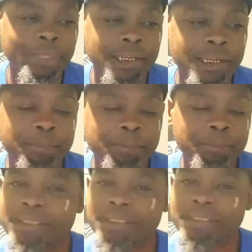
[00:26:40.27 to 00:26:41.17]

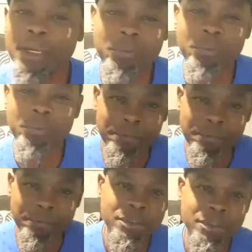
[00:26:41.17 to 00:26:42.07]
bless my grand
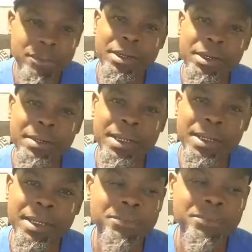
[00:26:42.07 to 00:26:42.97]
my grandbaby.
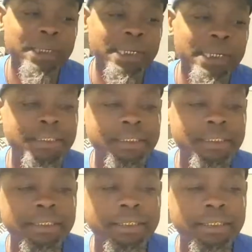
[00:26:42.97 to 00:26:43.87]
You know what I mean?
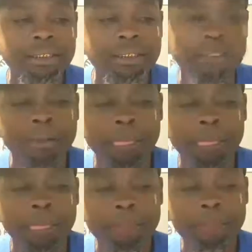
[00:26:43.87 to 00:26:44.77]

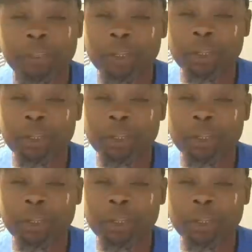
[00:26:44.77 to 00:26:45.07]
A third